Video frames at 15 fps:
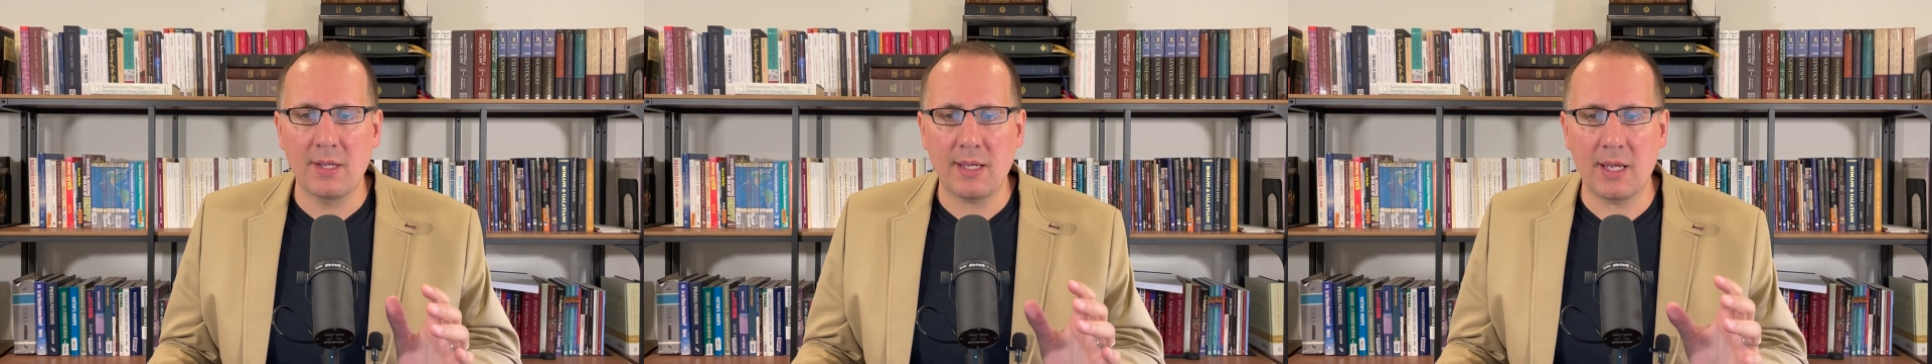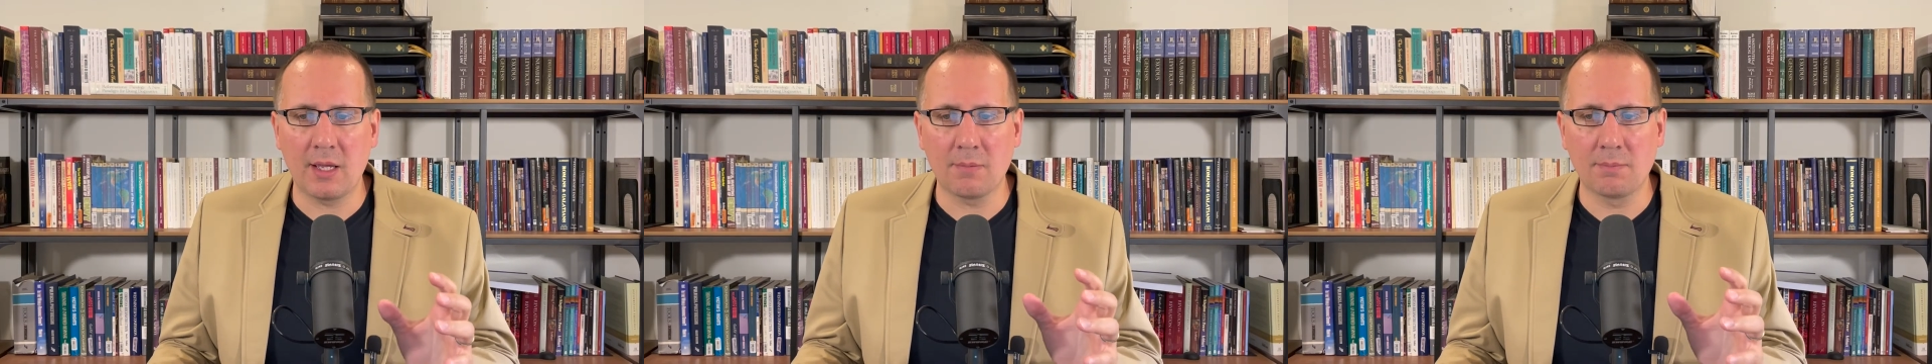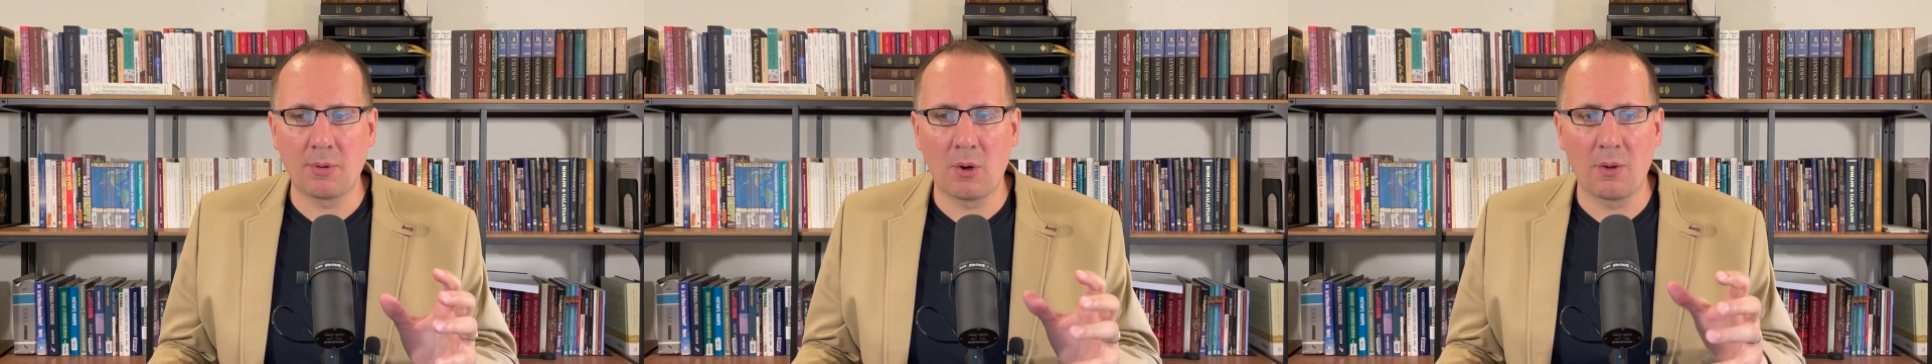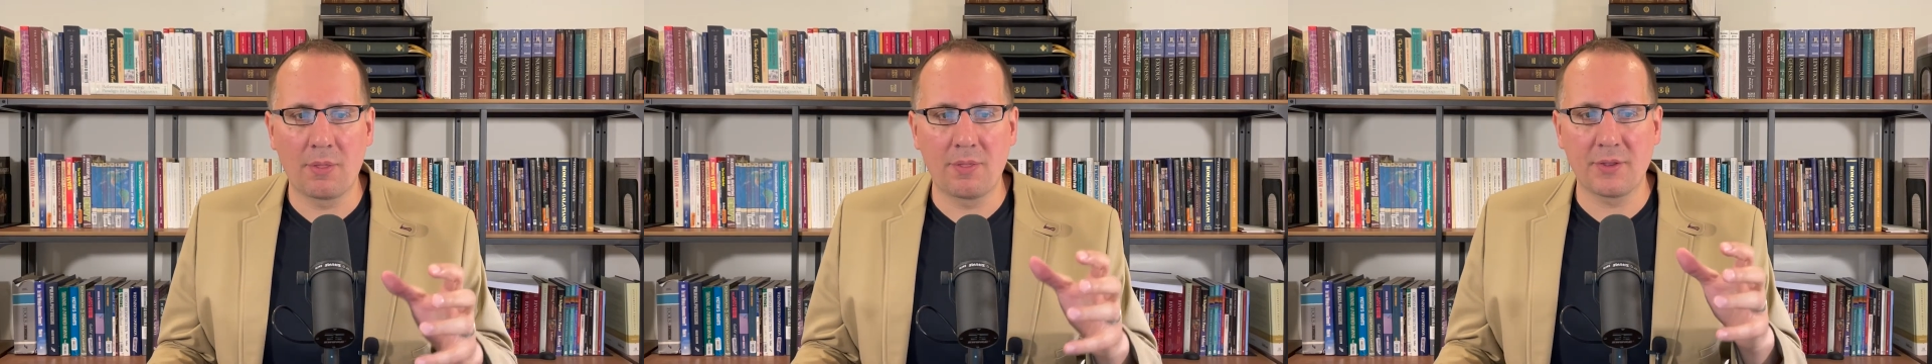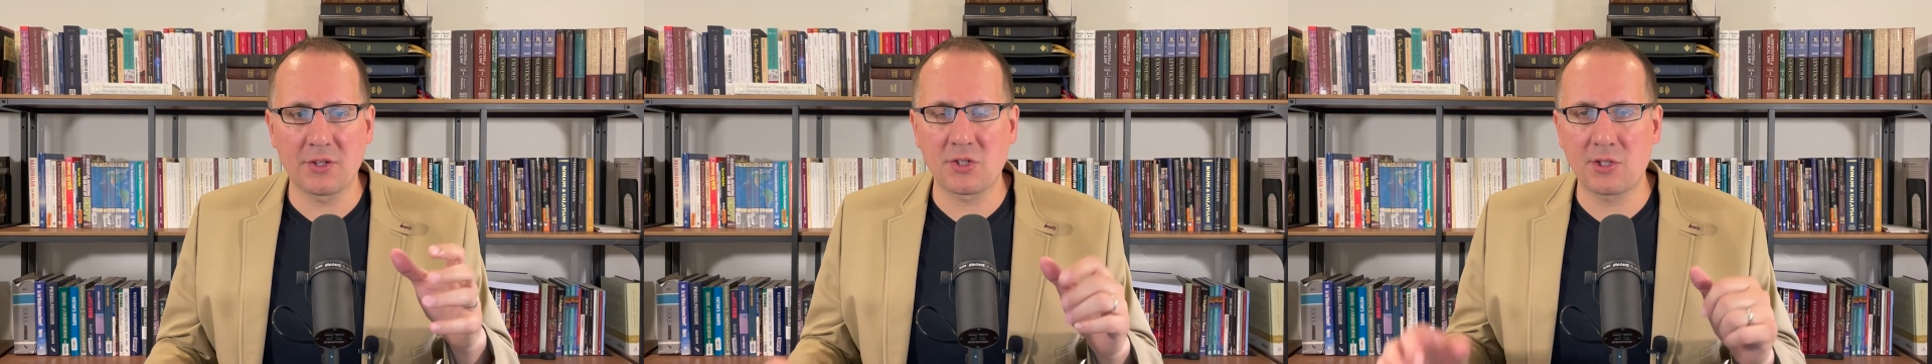in
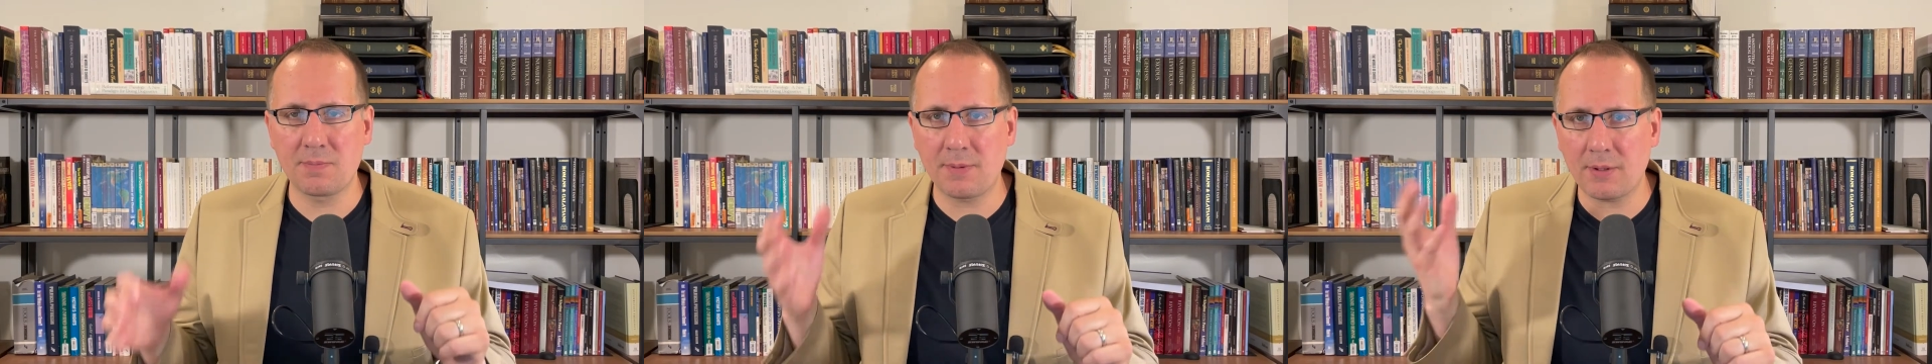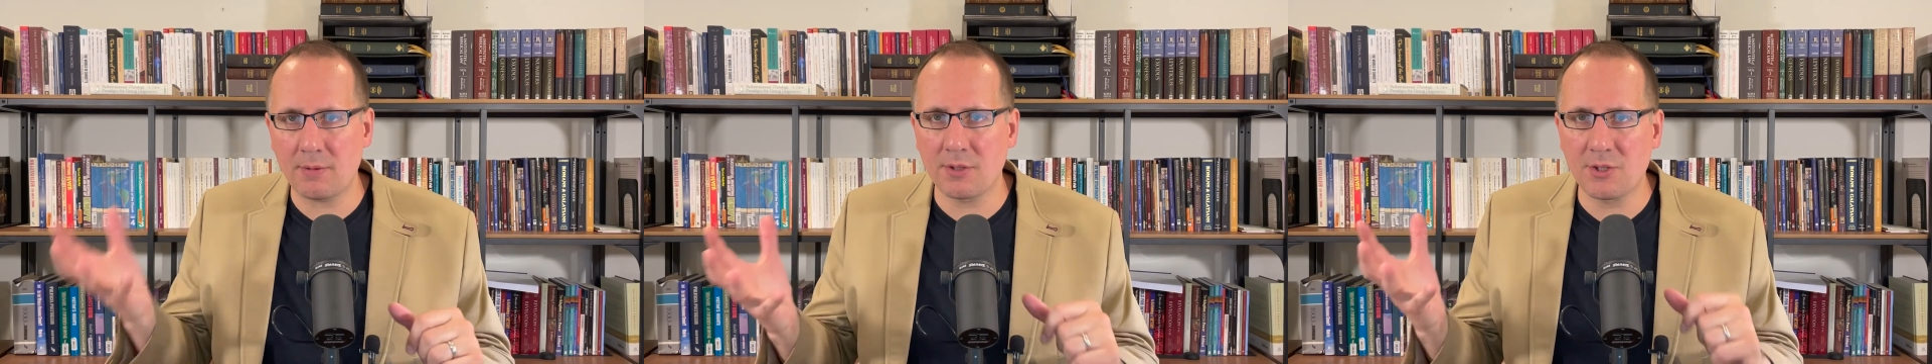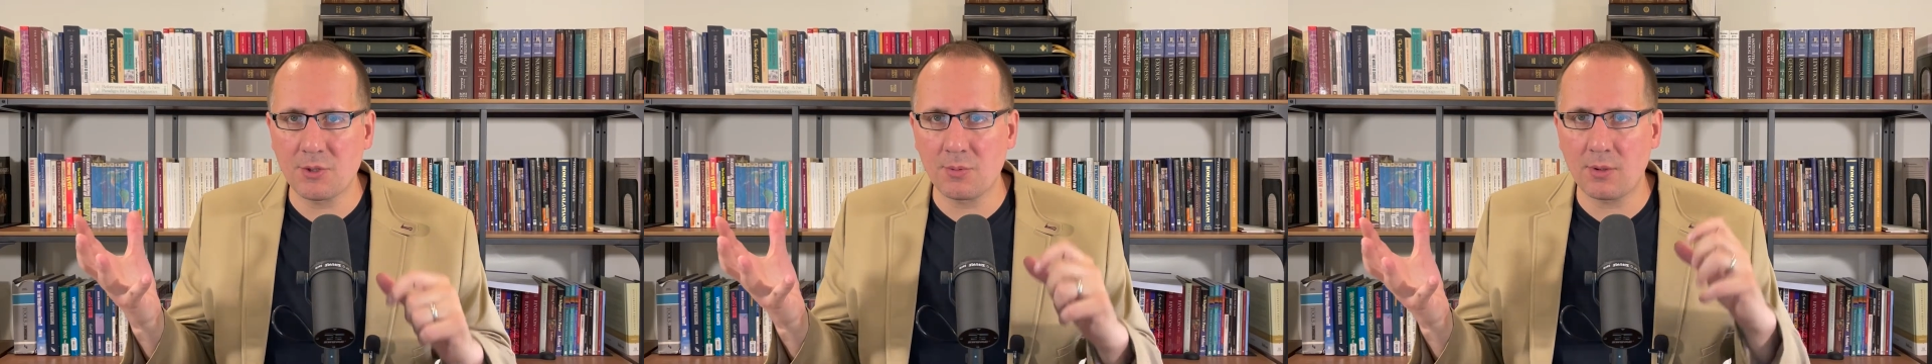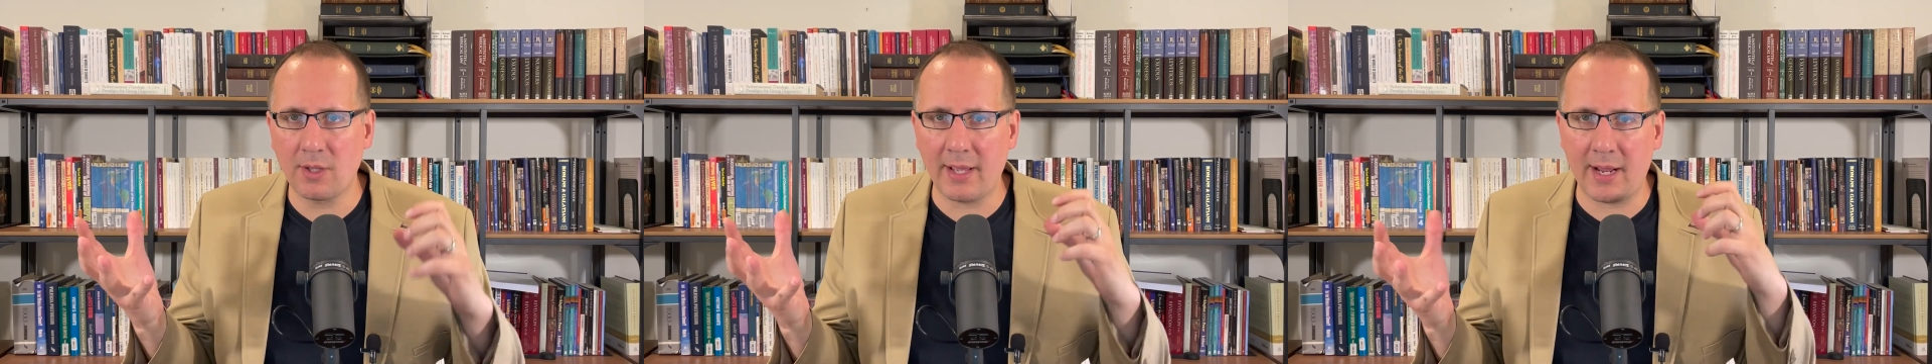both the spiritual